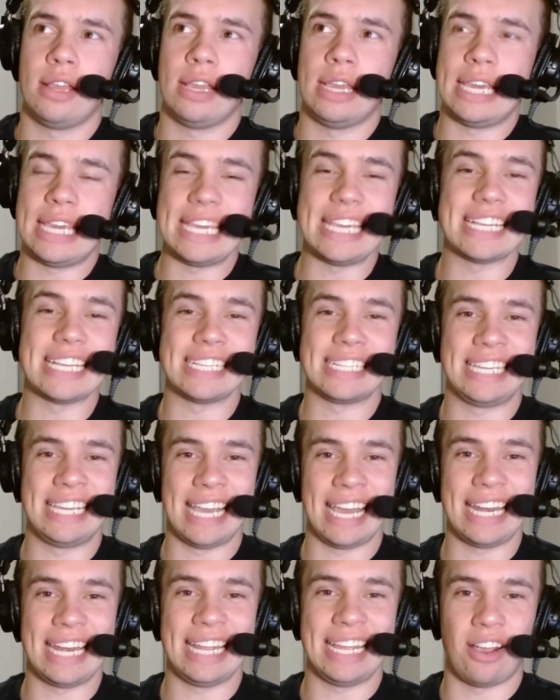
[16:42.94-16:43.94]
he is
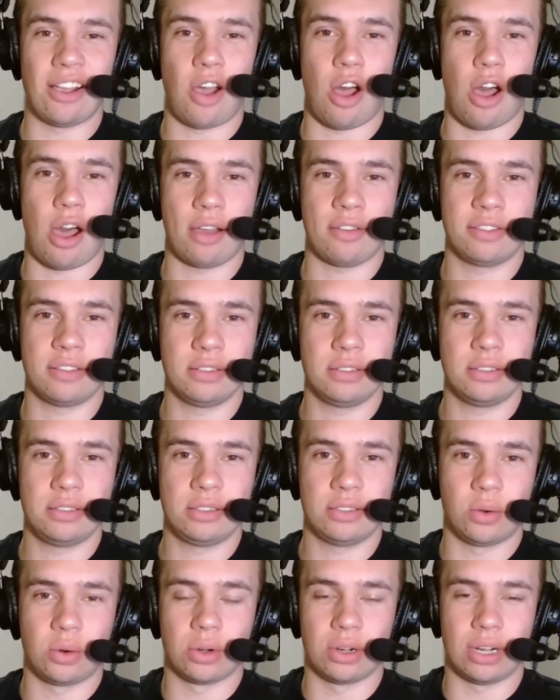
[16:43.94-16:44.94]
getting
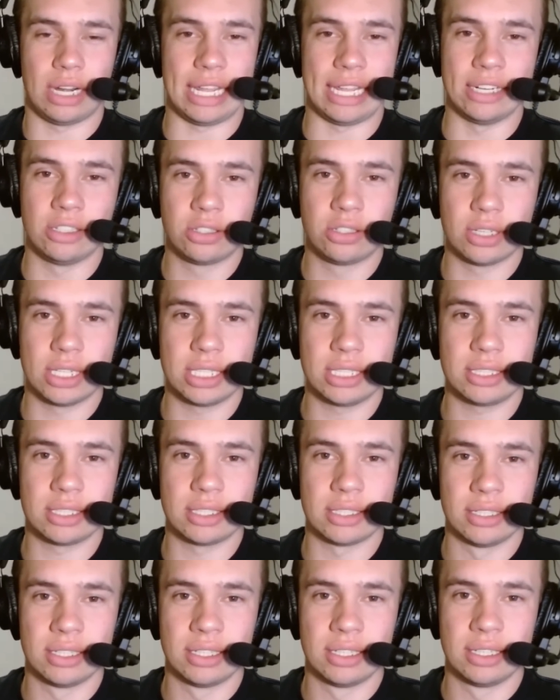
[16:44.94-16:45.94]
offers or
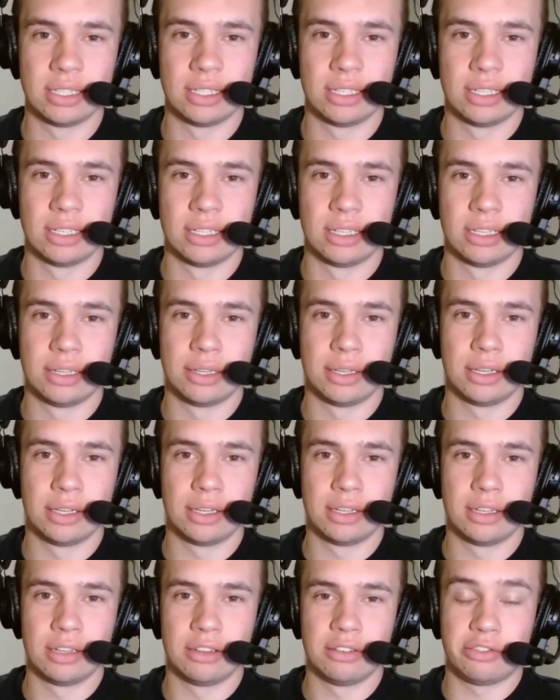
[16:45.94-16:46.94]
interest
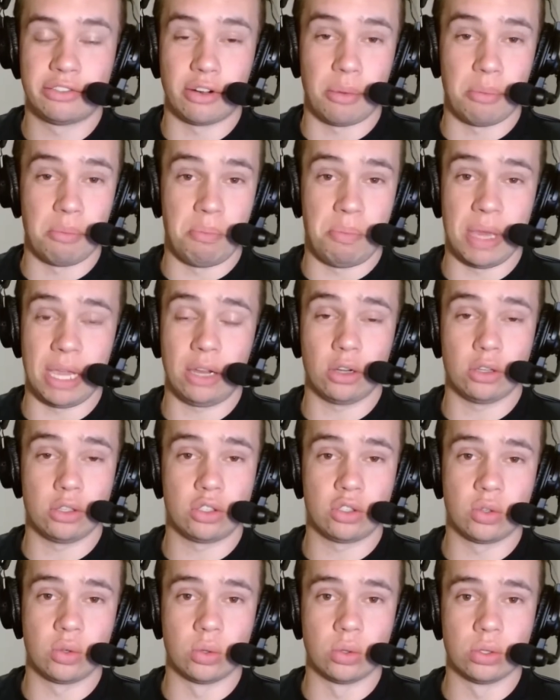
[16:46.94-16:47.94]
from
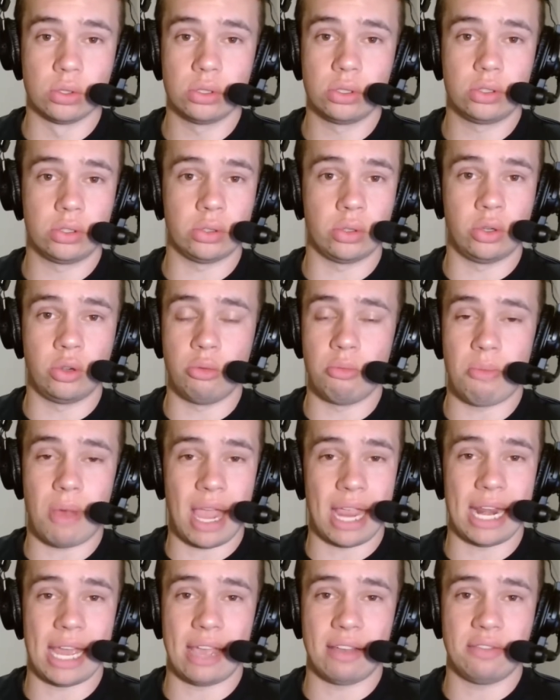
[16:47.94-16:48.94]
bigger schools who
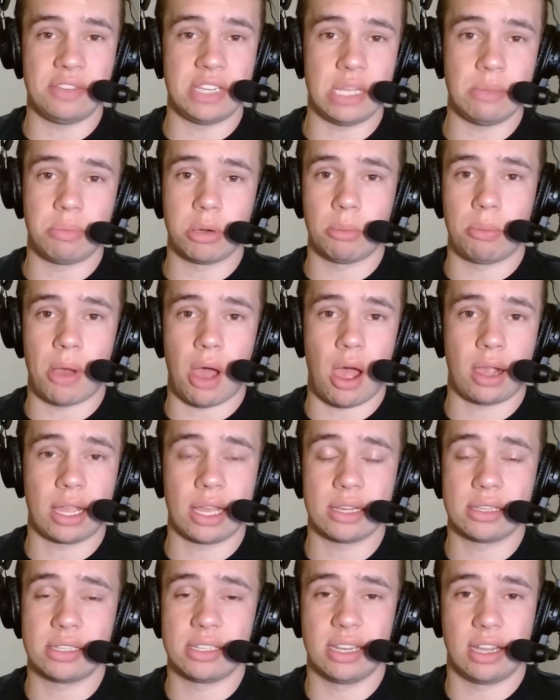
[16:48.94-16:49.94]
might have deeper
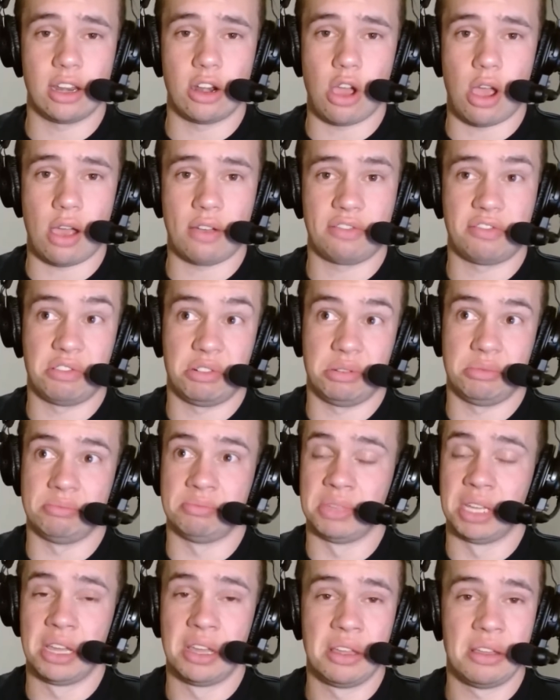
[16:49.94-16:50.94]
pockets and can offer
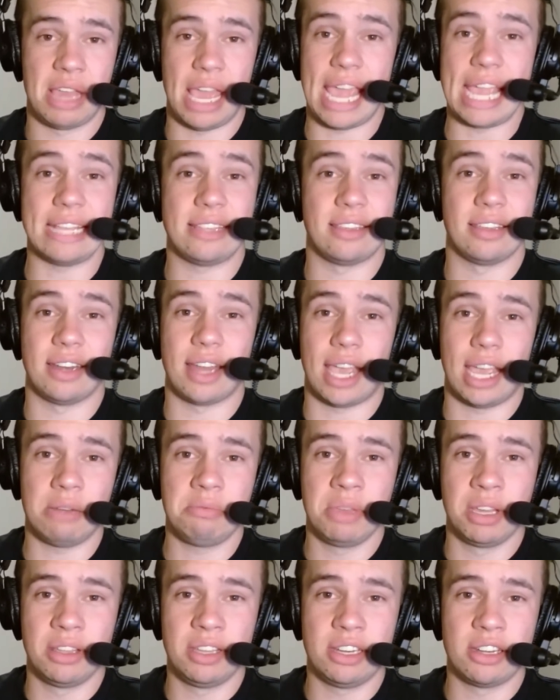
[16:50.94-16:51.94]
him $8 to
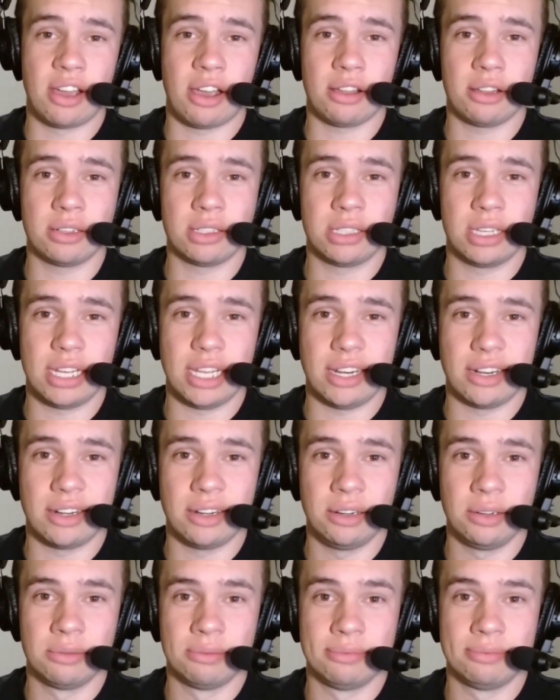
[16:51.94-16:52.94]
$9 million a
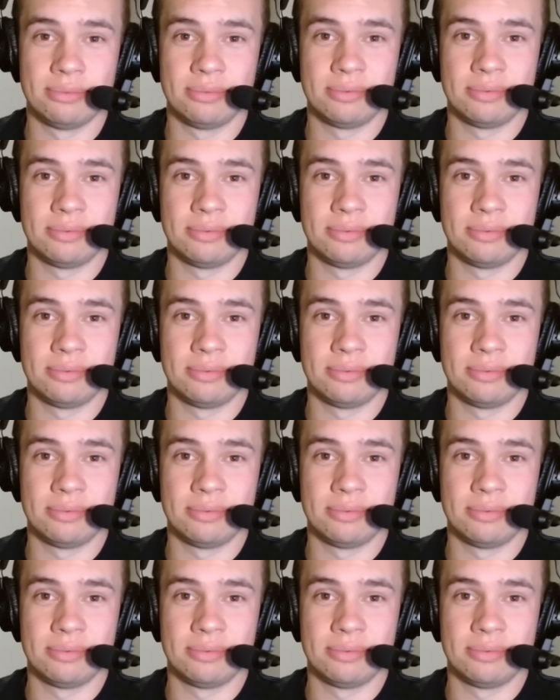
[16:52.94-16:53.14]
year,